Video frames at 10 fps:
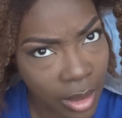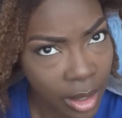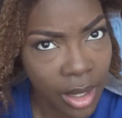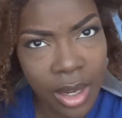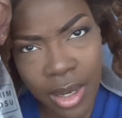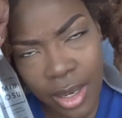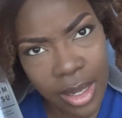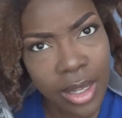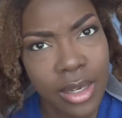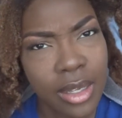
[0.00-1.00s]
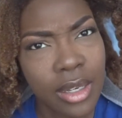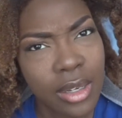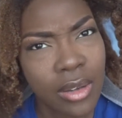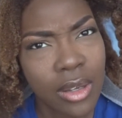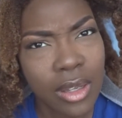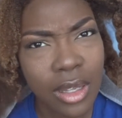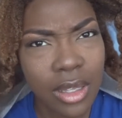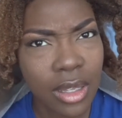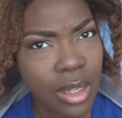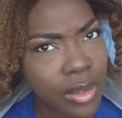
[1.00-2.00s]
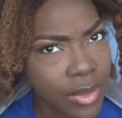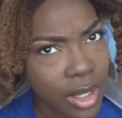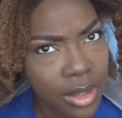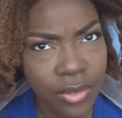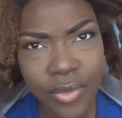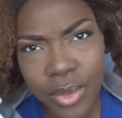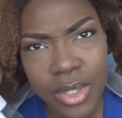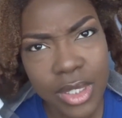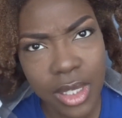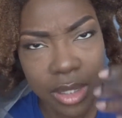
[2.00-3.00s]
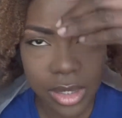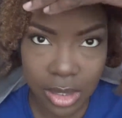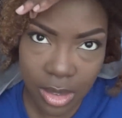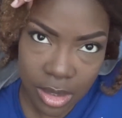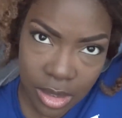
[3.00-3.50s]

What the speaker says: the hair like I did all of the other 4 sections.